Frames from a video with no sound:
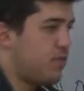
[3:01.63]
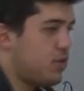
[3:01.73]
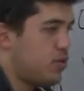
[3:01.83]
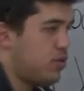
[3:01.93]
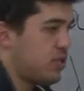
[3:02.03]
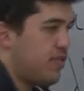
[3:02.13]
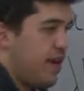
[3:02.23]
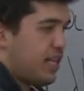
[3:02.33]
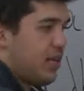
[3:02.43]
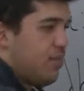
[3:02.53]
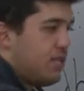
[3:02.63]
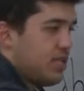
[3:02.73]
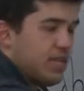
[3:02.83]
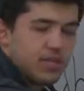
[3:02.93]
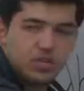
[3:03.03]
deduced the fact that b is an
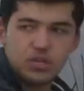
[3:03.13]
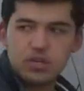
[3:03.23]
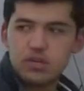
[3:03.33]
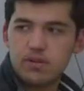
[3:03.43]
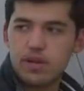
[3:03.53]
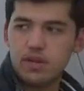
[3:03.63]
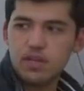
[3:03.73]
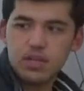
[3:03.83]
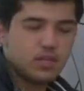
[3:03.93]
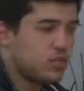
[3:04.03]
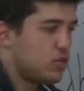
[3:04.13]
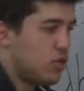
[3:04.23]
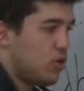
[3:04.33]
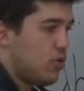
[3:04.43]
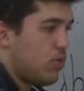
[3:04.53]
integer, right?
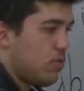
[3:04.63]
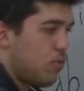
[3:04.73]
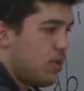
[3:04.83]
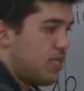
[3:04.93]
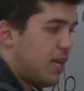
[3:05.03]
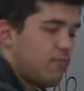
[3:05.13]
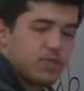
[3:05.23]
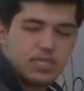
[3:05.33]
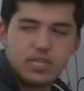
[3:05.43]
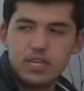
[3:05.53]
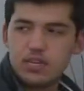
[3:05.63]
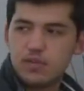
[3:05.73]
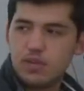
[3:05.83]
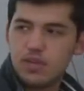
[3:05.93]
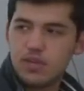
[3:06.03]
So what type will c need to
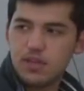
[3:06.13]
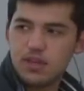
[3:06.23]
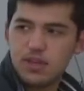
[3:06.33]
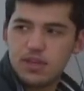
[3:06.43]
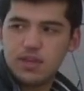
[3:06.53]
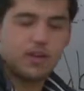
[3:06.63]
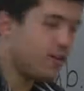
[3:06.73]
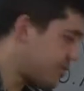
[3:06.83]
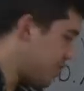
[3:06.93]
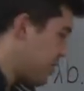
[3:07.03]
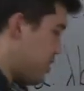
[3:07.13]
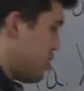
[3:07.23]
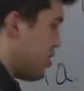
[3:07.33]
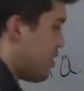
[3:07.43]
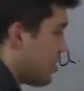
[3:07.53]
be? Also an
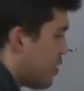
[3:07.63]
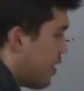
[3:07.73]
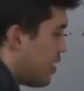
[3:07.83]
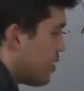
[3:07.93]
integer. Great.